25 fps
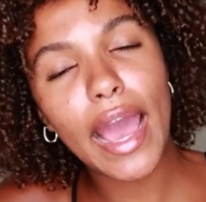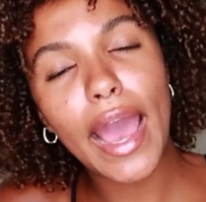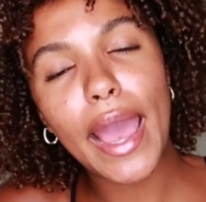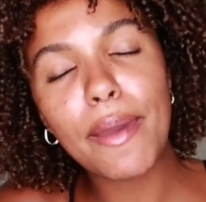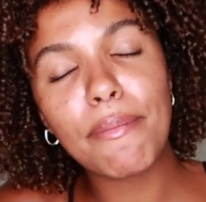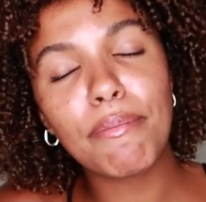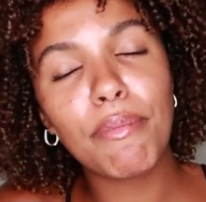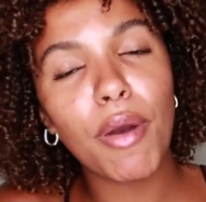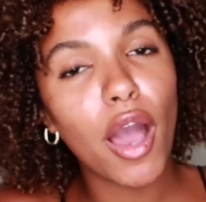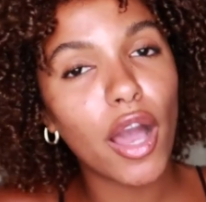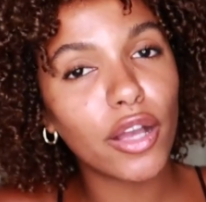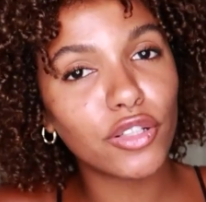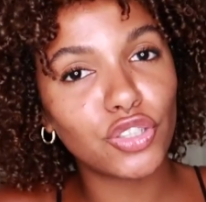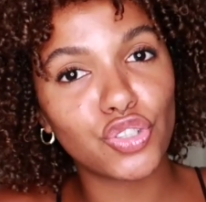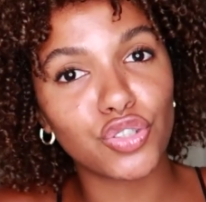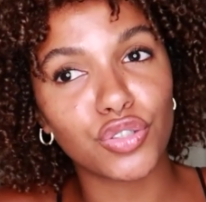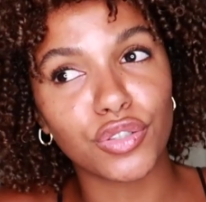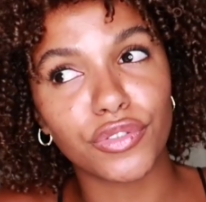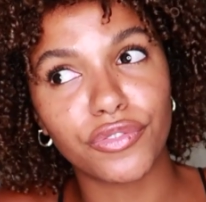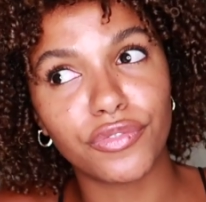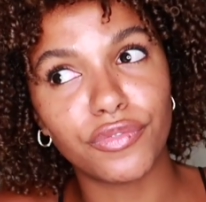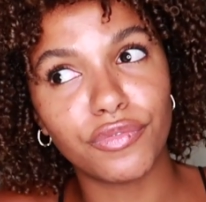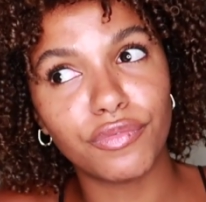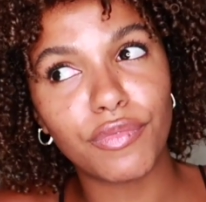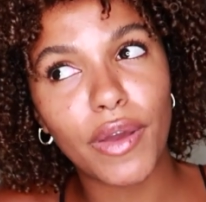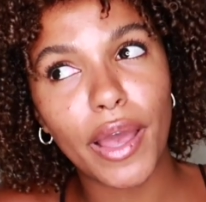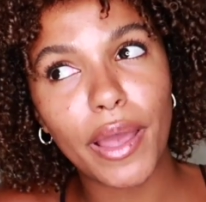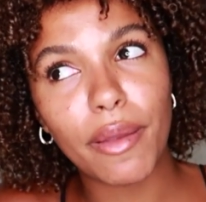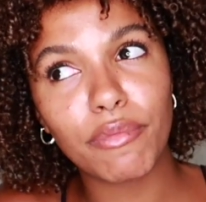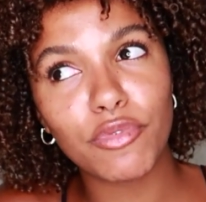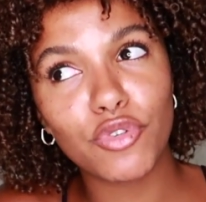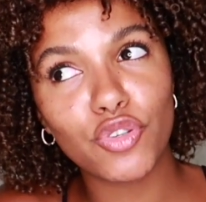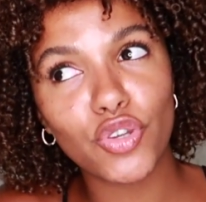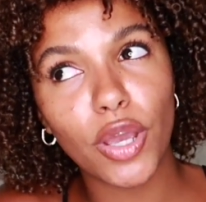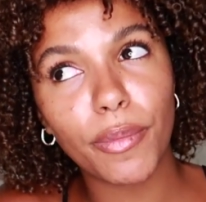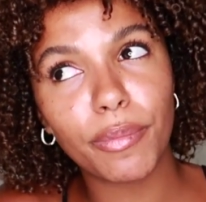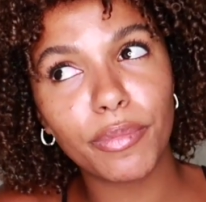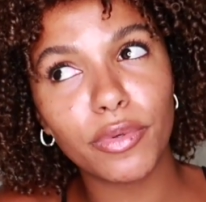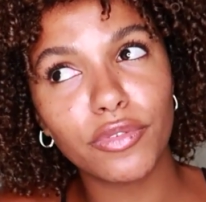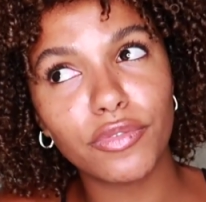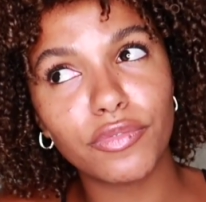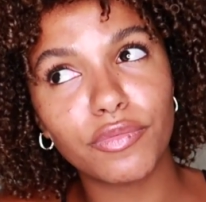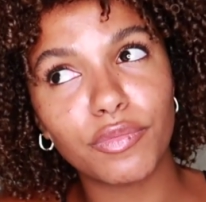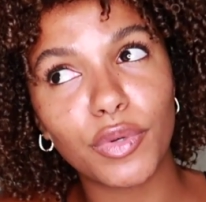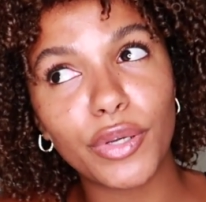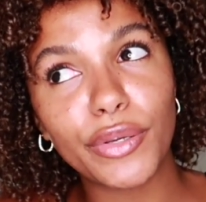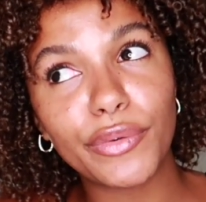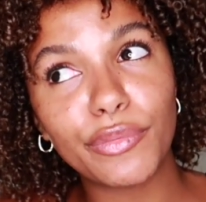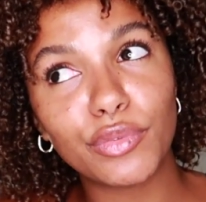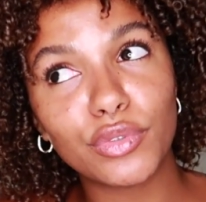hypertrophy.
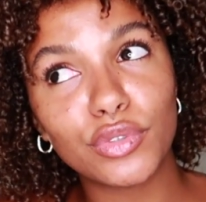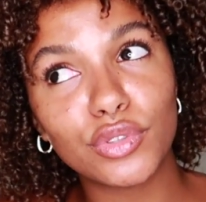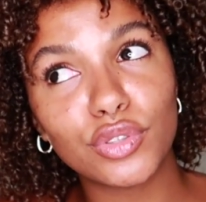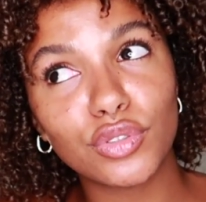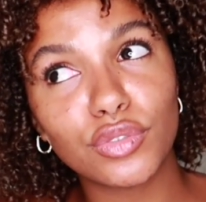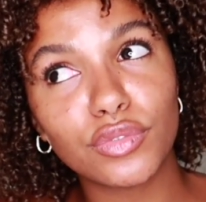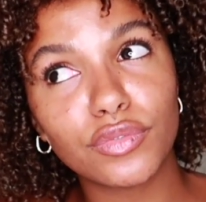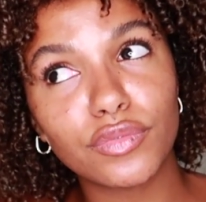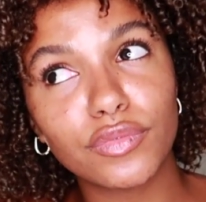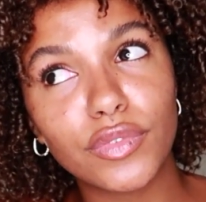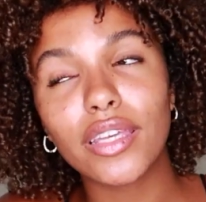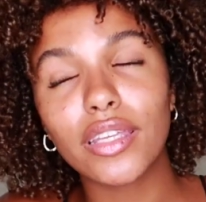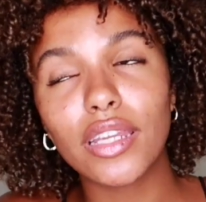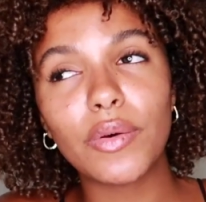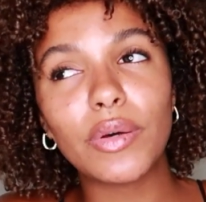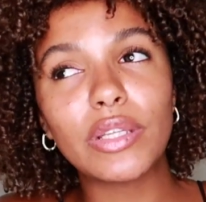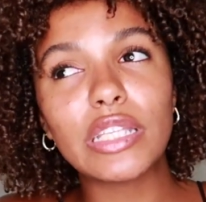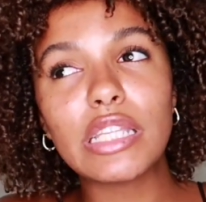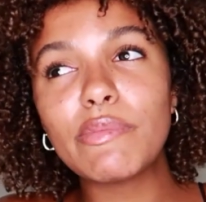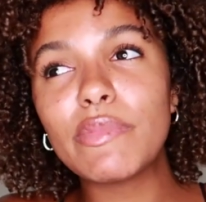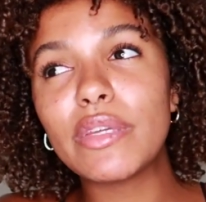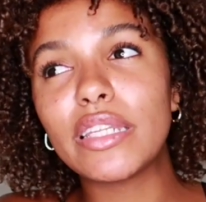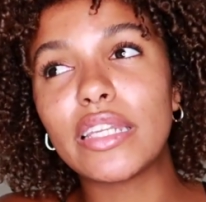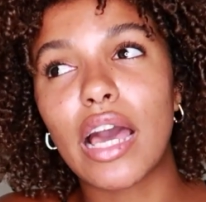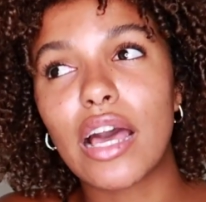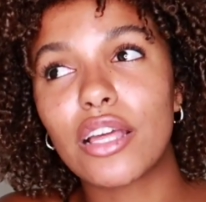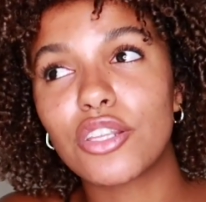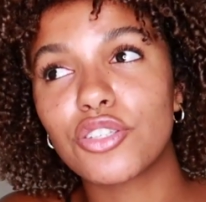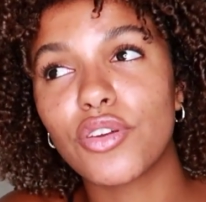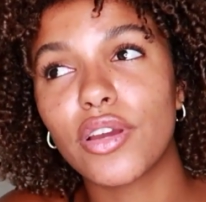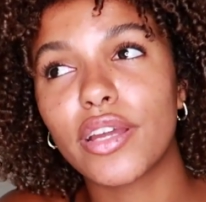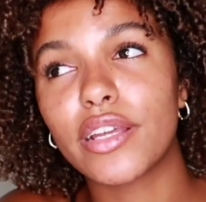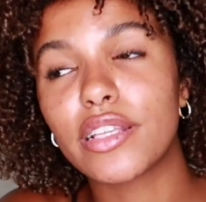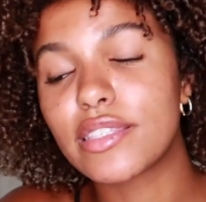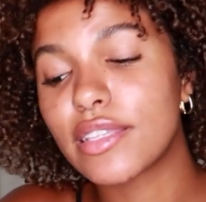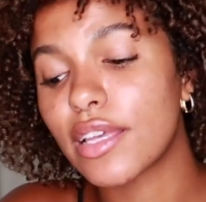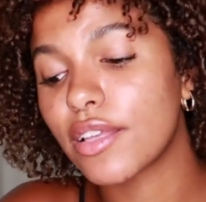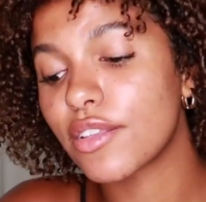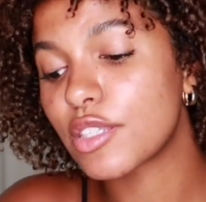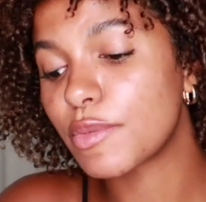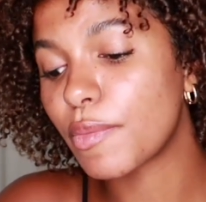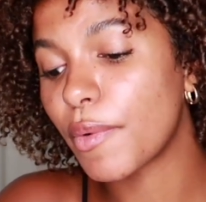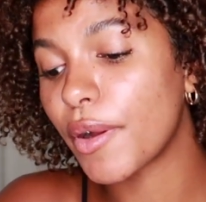Hypertrophy? No, let me not try and sound